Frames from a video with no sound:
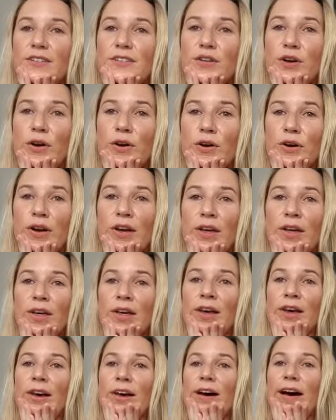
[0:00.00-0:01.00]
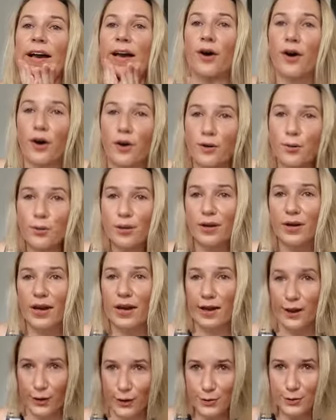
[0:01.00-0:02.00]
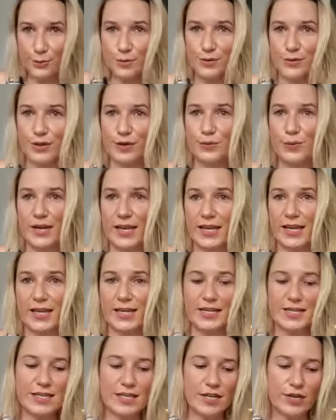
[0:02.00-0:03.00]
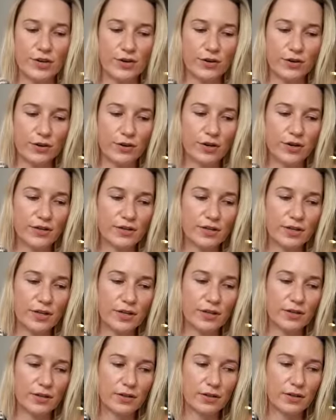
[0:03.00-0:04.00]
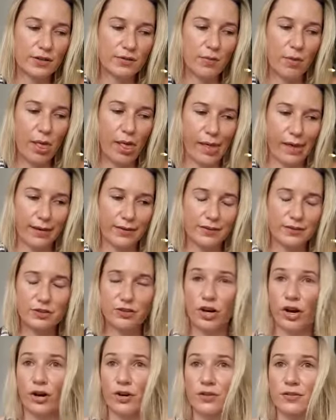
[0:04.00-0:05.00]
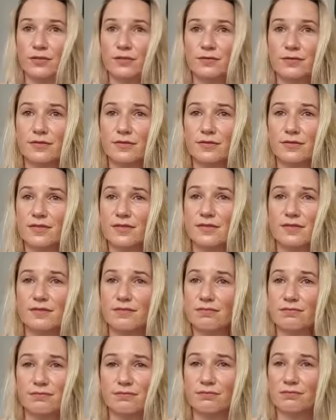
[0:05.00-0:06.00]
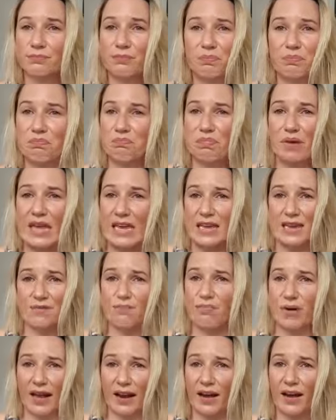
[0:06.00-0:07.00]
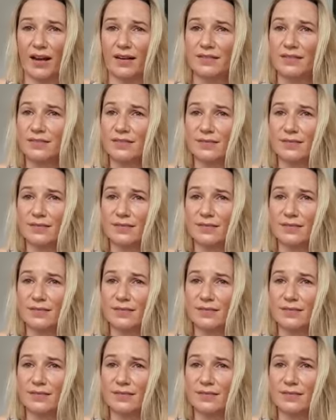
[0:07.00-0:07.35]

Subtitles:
So I hope that we can continue to grow, be better,